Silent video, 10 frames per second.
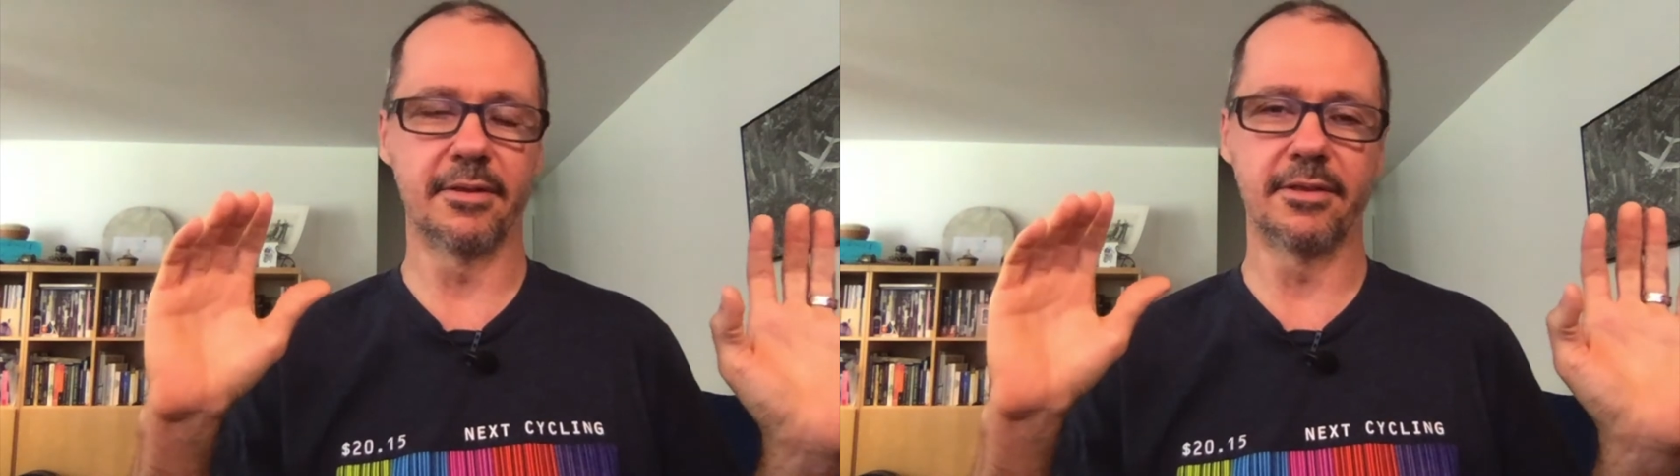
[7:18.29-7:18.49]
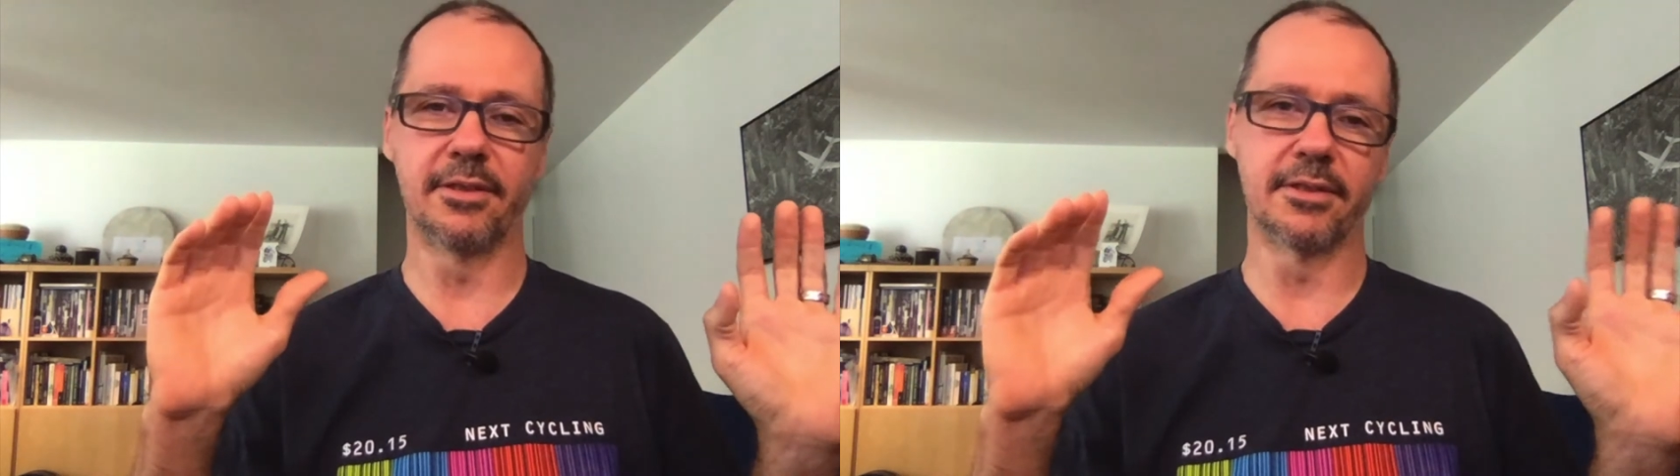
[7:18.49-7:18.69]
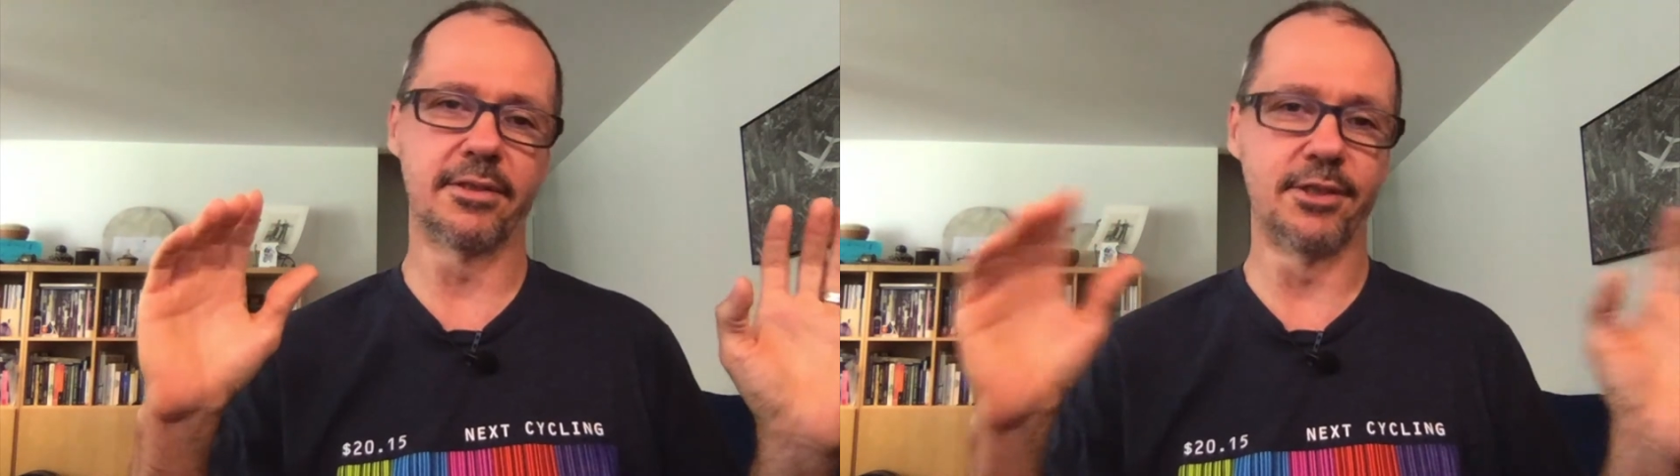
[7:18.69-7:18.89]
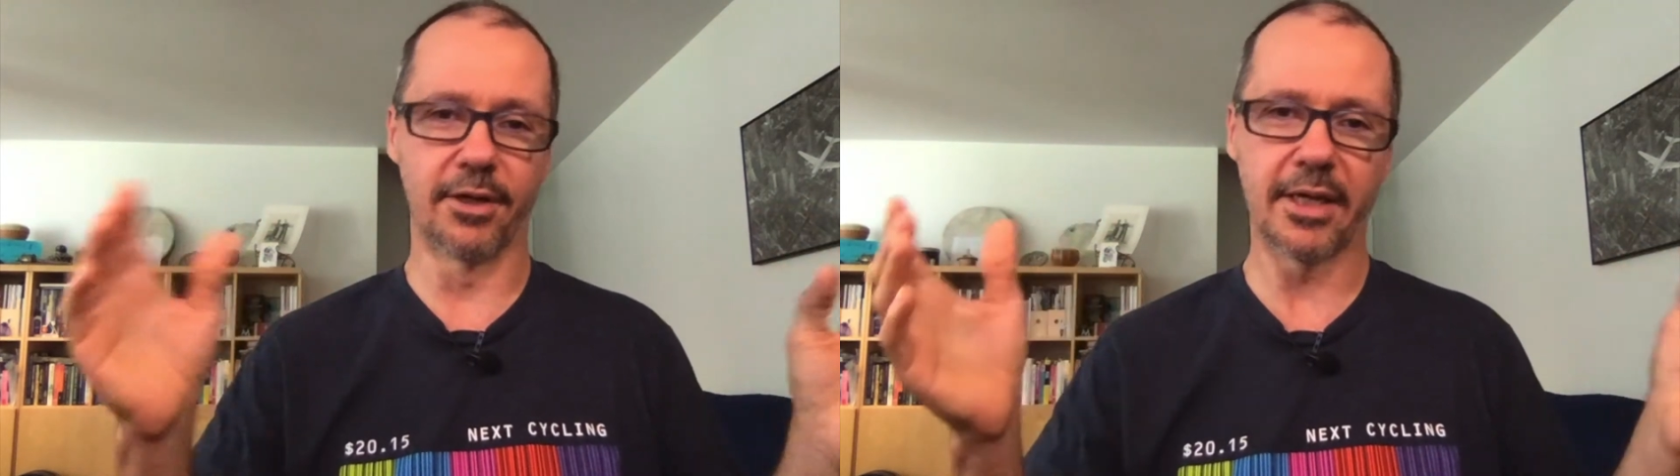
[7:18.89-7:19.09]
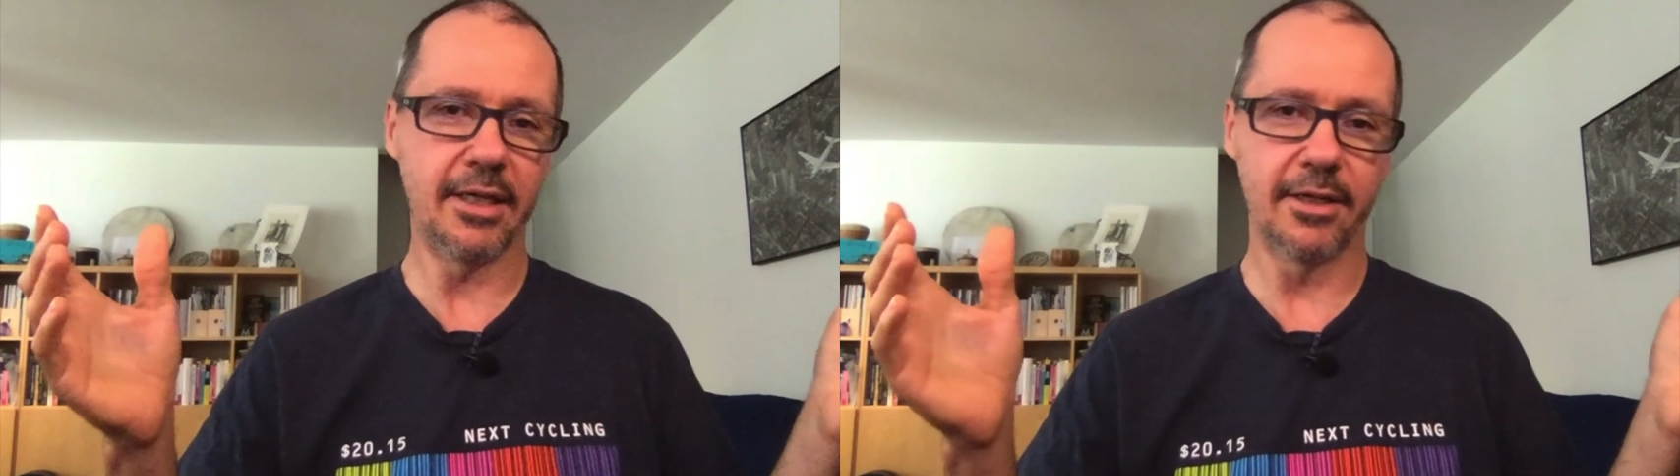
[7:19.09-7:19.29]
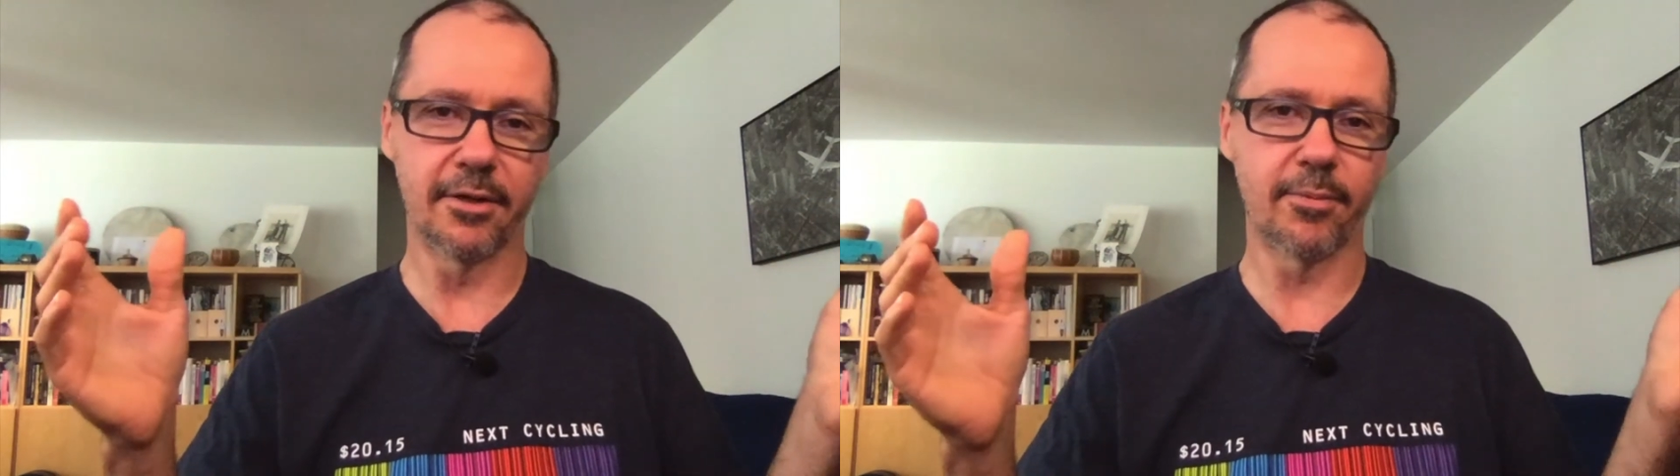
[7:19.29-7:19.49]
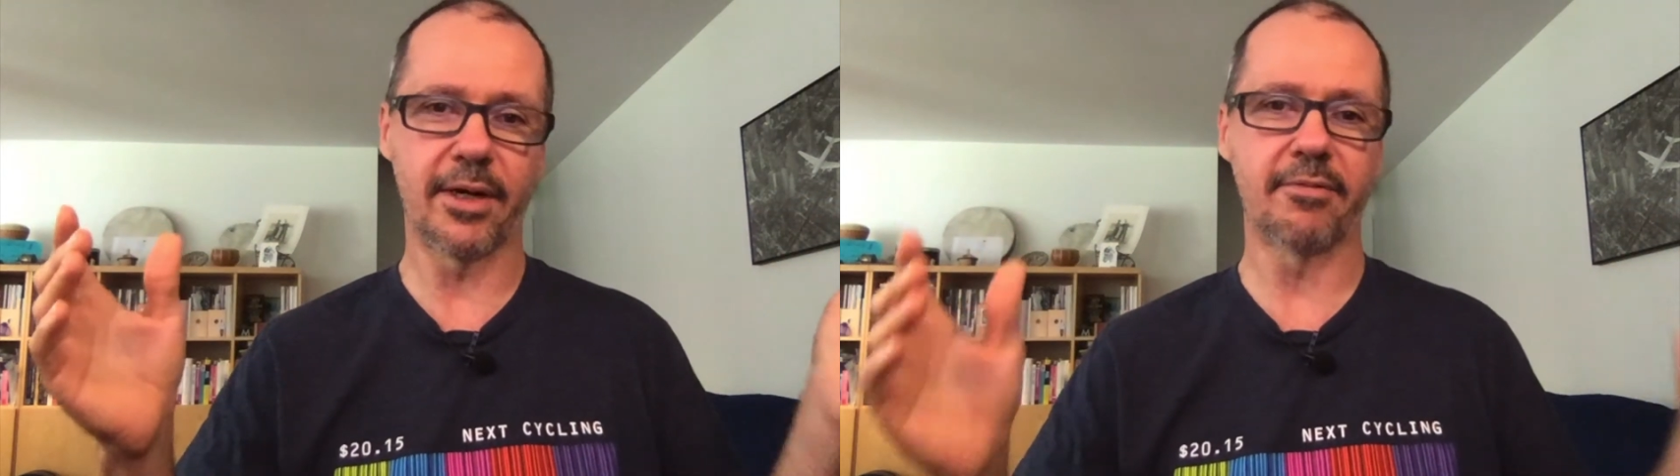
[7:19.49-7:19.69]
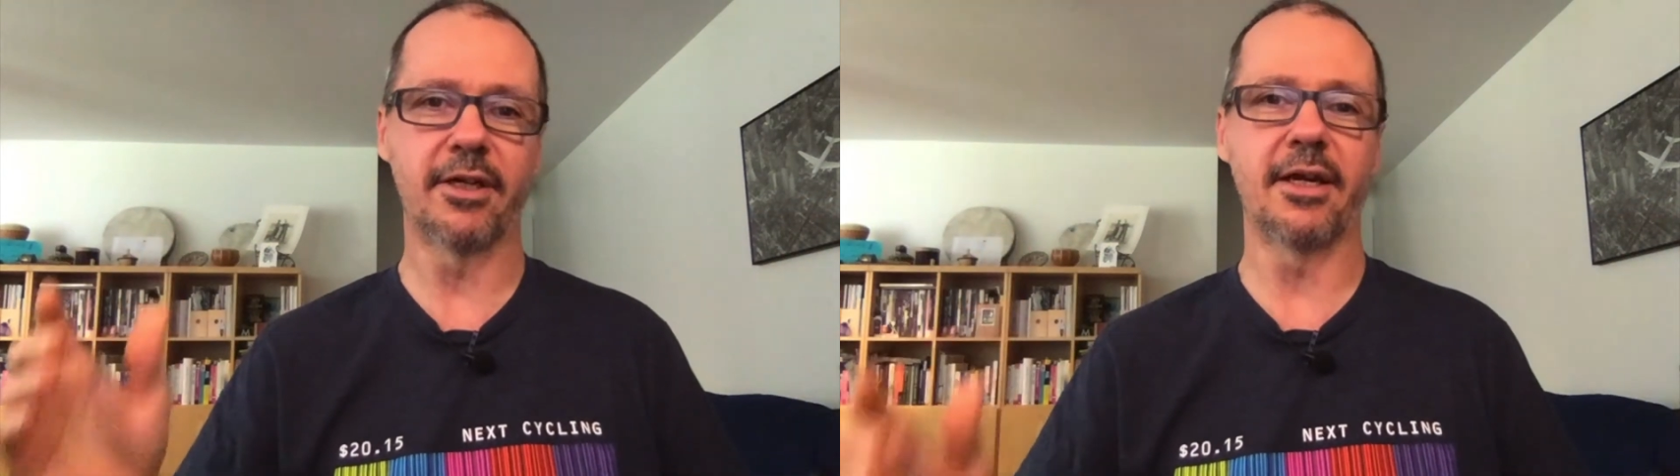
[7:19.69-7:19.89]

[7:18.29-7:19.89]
just jerky or whatever,